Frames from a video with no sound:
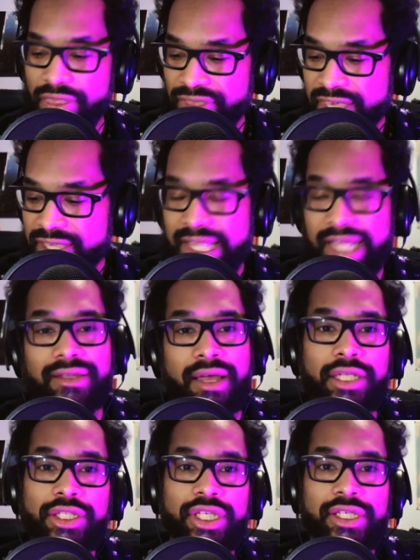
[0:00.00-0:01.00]
These
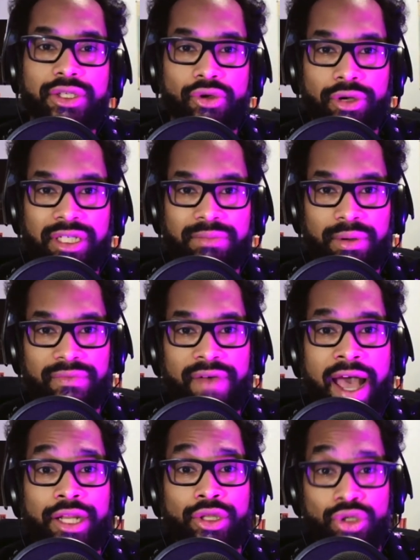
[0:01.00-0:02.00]
technologies are going to
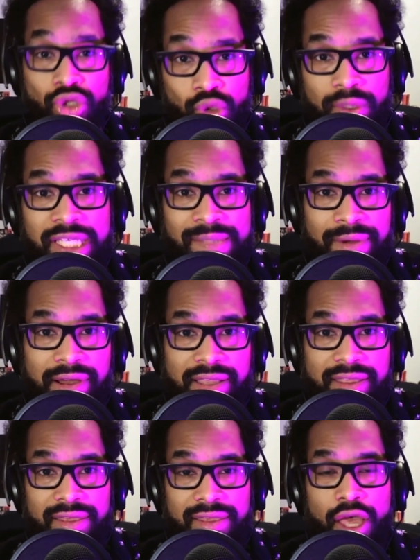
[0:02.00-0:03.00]
provide new
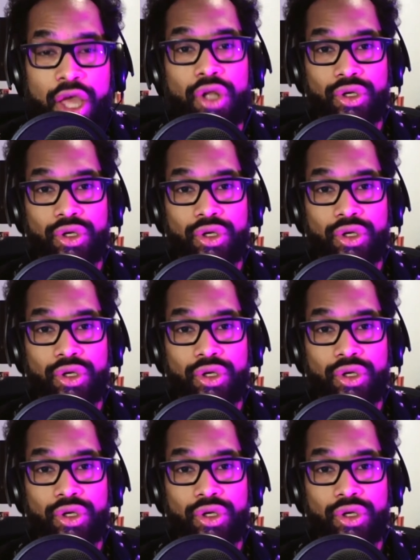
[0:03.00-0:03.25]
experiences,